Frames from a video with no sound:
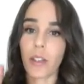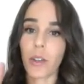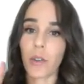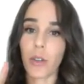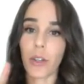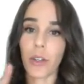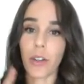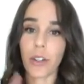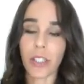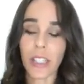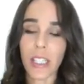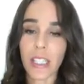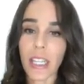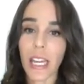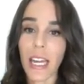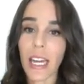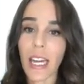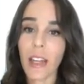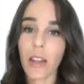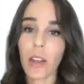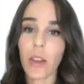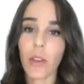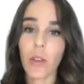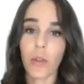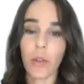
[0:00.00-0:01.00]
through your
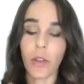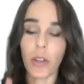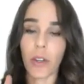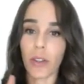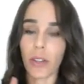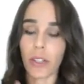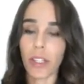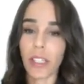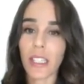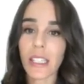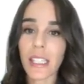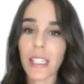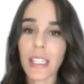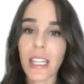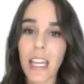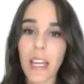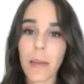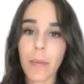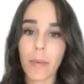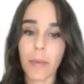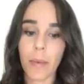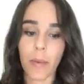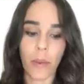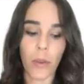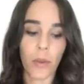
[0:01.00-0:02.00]
skin, through your
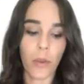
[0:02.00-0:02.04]
sleep,